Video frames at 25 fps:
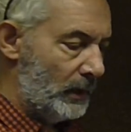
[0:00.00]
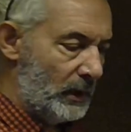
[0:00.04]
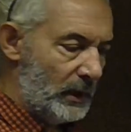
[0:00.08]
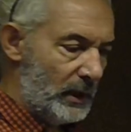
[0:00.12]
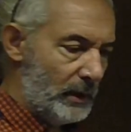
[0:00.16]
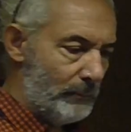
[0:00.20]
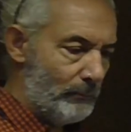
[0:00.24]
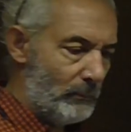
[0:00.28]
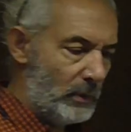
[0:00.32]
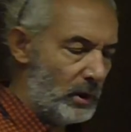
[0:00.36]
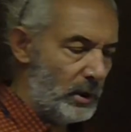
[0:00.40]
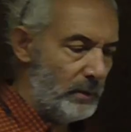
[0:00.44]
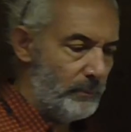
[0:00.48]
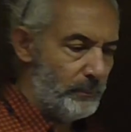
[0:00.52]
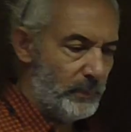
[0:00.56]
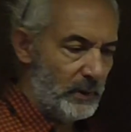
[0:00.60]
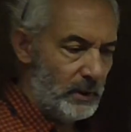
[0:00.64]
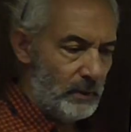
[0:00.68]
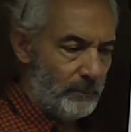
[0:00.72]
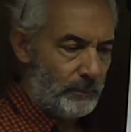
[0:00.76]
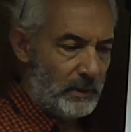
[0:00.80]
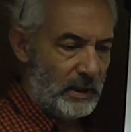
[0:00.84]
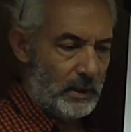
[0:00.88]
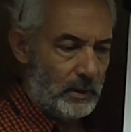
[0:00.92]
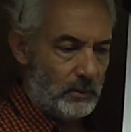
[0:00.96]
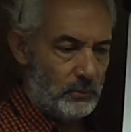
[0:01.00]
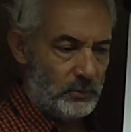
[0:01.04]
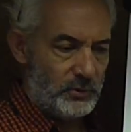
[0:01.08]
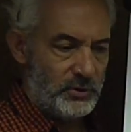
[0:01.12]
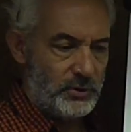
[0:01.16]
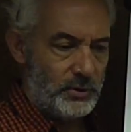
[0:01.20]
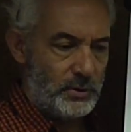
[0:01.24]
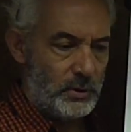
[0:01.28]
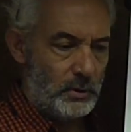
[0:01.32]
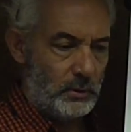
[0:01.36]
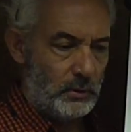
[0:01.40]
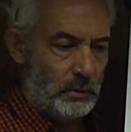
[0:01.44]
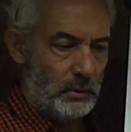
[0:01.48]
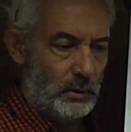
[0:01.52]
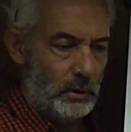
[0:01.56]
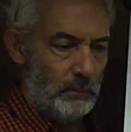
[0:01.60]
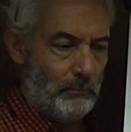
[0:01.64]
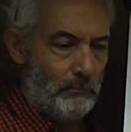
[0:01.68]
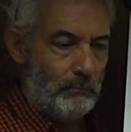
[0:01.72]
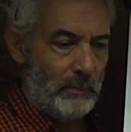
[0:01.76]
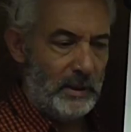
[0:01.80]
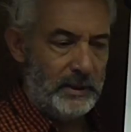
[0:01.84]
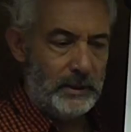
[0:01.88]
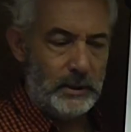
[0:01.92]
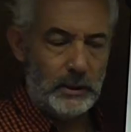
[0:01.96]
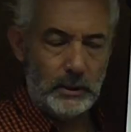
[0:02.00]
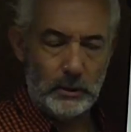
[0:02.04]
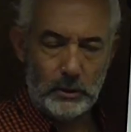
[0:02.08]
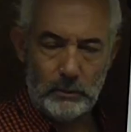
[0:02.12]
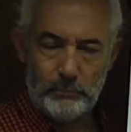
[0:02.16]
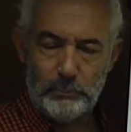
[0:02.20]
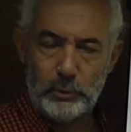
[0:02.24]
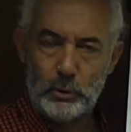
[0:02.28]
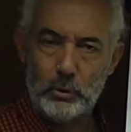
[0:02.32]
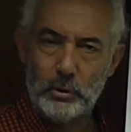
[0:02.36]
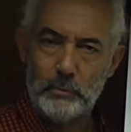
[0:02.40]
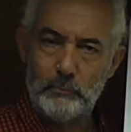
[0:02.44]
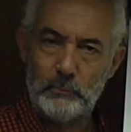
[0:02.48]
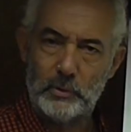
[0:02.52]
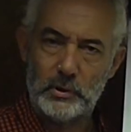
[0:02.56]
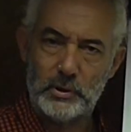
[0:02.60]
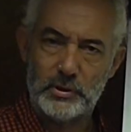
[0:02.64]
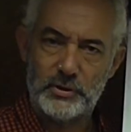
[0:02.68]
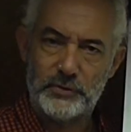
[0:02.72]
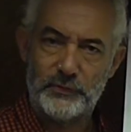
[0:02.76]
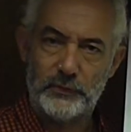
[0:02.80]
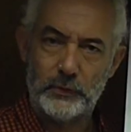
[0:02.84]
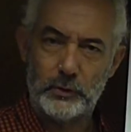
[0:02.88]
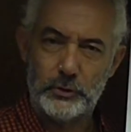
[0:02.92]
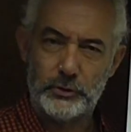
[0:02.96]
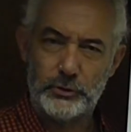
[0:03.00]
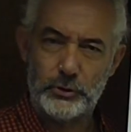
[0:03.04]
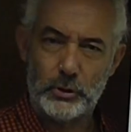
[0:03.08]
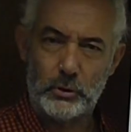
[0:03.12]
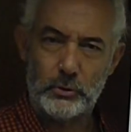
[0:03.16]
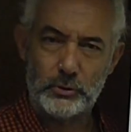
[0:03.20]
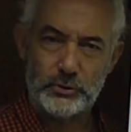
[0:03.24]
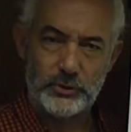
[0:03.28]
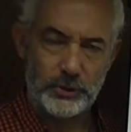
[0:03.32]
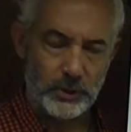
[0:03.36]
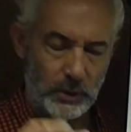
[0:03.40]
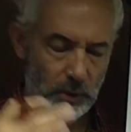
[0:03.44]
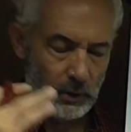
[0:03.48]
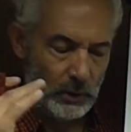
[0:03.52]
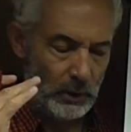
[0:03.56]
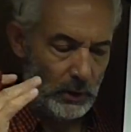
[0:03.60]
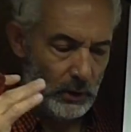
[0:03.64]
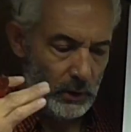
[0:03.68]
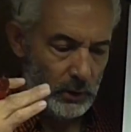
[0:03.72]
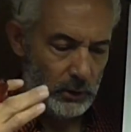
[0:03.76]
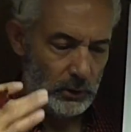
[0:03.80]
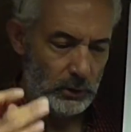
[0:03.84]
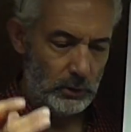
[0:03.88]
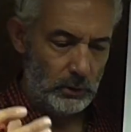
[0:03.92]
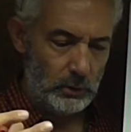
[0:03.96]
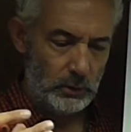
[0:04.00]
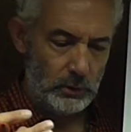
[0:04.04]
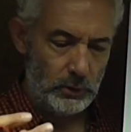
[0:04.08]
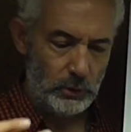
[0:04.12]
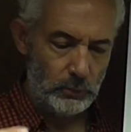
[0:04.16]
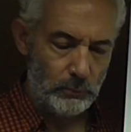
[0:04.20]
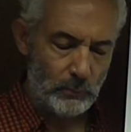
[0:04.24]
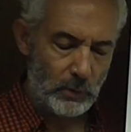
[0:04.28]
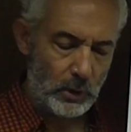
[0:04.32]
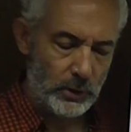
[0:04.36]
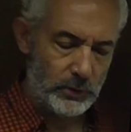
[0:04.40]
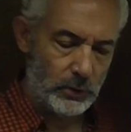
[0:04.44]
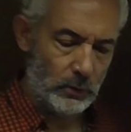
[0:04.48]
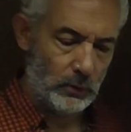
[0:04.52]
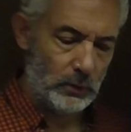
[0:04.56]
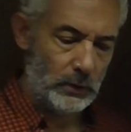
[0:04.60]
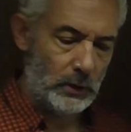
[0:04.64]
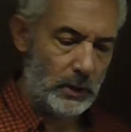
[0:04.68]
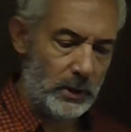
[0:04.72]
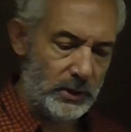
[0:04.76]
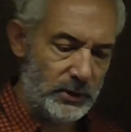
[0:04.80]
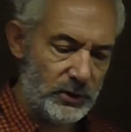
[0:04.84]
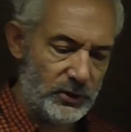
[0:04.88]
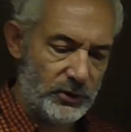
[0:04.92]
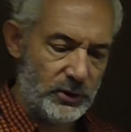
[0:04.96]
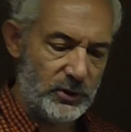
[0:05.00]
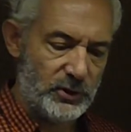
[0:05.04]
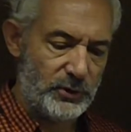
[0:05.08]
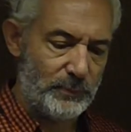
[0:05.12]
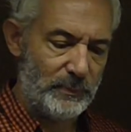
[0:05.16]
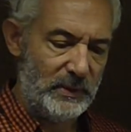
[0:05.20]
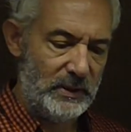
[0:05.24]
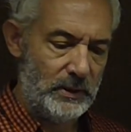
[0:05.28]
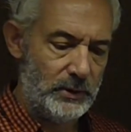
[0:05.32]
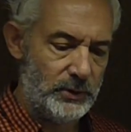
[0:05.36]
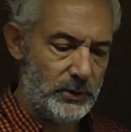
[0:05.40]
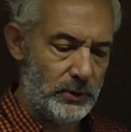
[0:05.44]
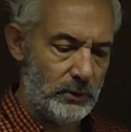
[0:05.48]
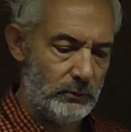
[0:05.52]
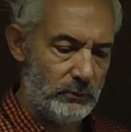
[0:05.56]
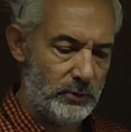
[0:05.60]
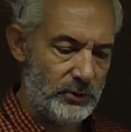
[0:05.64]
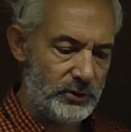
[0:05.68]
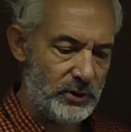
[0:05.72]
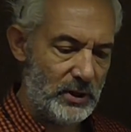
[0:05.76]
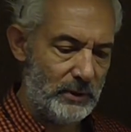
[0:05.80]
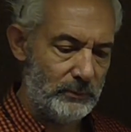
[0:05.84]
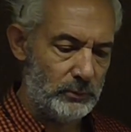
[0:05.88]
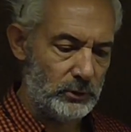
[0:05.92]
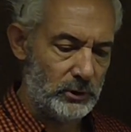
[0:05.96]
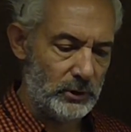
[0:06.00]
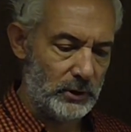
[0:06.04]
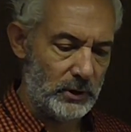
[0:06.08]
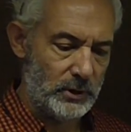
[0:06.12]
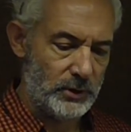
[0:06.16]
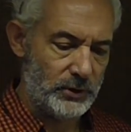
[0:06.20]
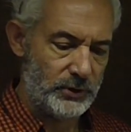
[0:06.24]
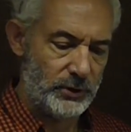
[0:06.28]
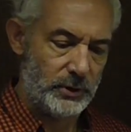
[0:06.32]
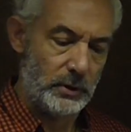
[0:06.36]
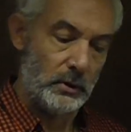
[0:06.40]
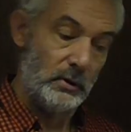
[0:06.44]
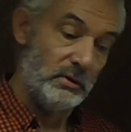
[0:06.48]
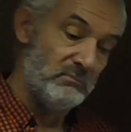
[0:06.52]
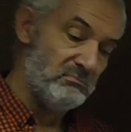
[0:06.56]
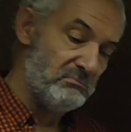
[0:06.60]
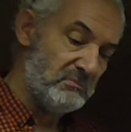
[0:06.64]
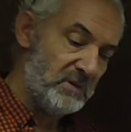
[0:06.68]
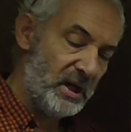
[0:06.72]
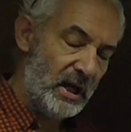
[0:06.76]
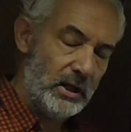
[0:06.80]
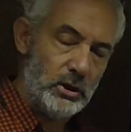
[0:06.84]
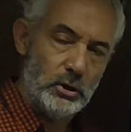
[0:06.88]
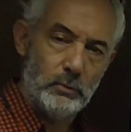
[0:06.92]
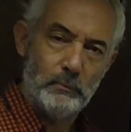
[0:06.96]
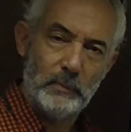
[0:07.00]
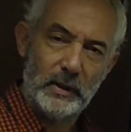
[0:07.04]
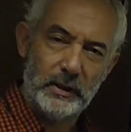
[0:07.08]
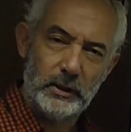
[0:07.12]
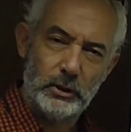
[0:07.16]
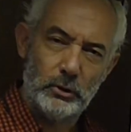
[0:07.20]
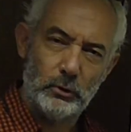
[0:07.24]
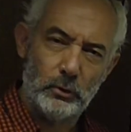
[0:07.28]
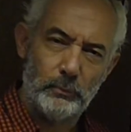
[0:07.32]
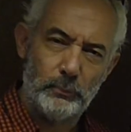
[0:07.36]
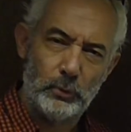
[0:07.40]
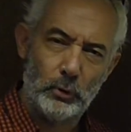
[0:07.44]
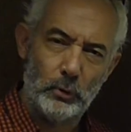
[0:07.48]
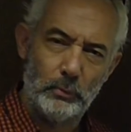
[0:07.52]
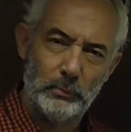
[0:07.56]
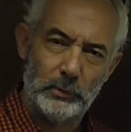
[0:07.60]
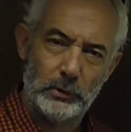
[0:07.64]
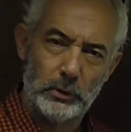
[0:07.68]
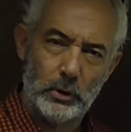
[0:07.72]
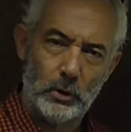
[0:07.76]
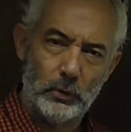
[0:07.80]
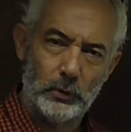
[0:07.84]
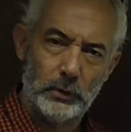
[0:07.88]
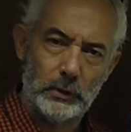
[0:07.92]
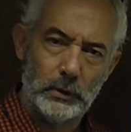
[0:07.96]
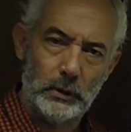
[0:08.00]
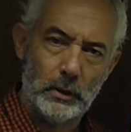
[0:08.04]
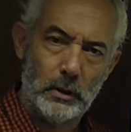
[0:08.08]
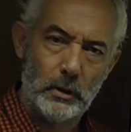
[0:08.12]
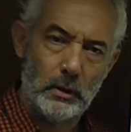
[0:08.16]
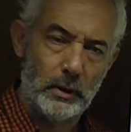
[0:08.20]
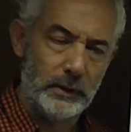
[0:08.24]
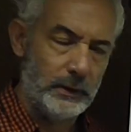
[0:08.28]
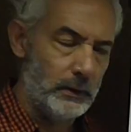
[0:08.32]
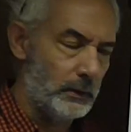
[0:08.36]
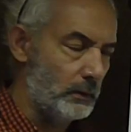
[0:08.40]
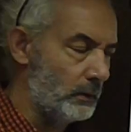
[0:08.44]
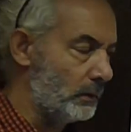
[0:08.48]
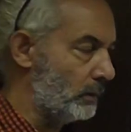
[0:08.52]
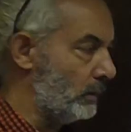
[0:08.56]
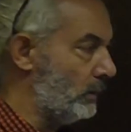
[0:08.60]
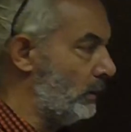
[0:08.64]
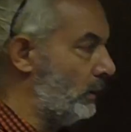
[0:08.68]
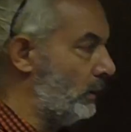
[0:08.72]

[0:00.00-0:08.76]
It might be about making an appointment for the doctor. You might not like to speak to the receptionist. Can you make your appointment online?